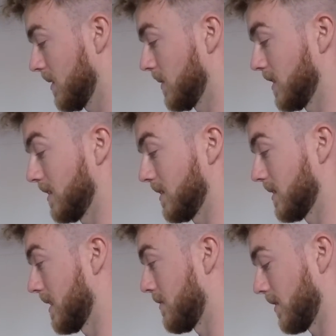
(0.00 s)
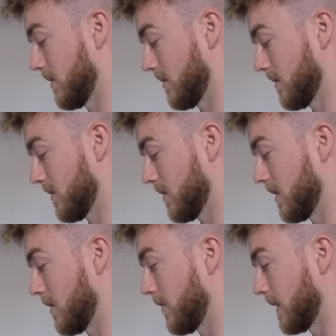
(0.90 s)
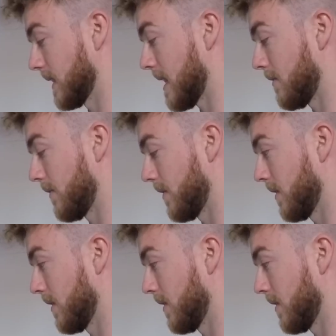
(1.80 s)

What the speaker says: which is another good little thing to have.